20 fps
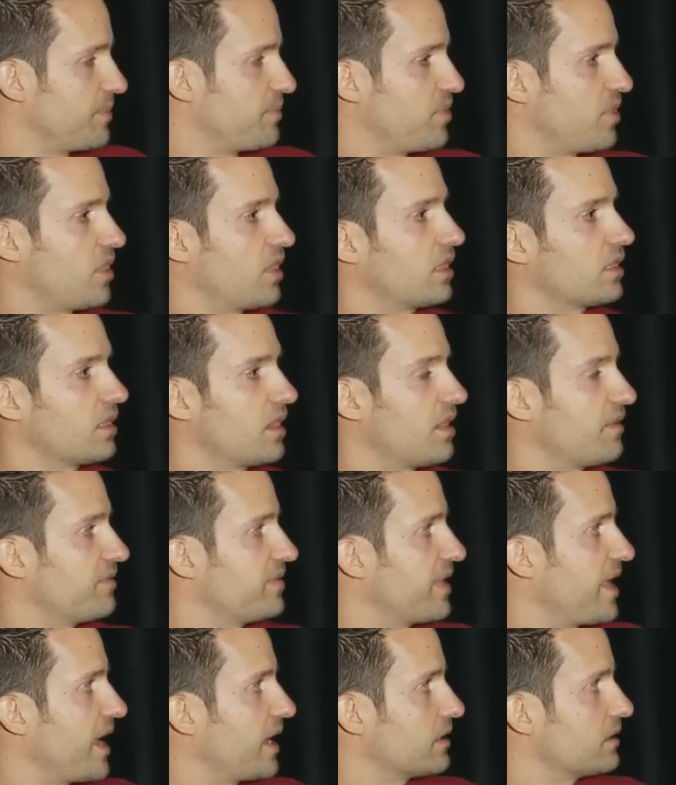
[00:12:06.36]
be part of
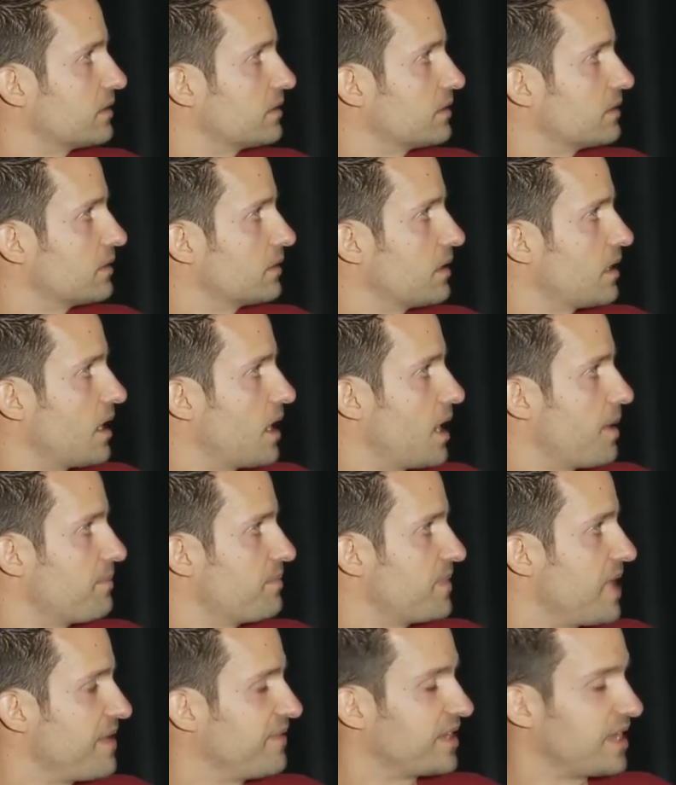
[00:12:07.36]
that
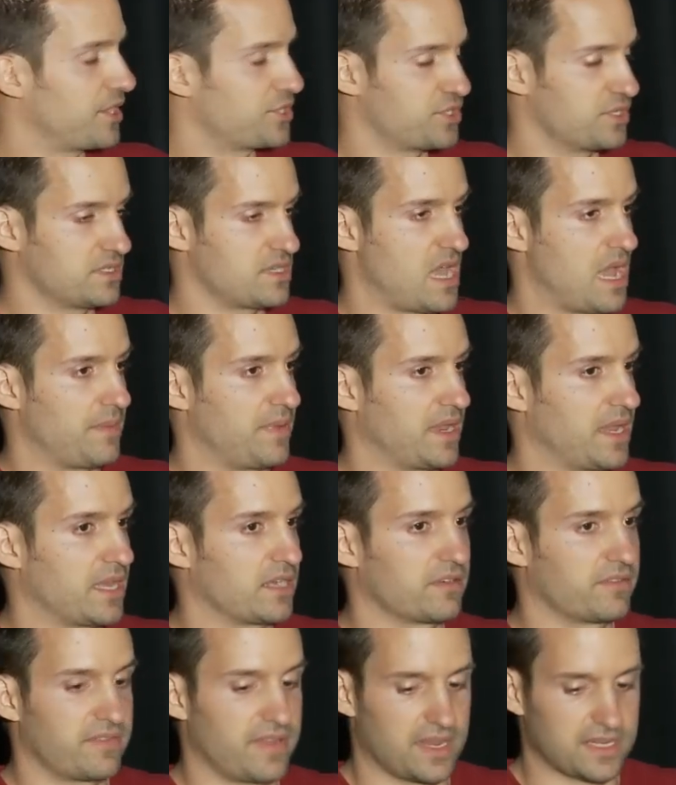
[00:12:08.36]
navigation timing
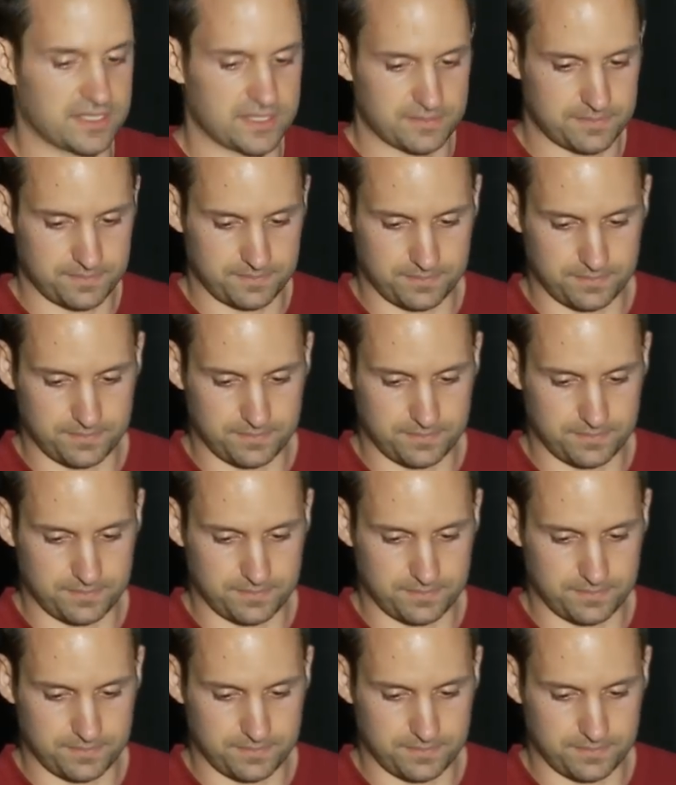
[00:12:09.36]
interface.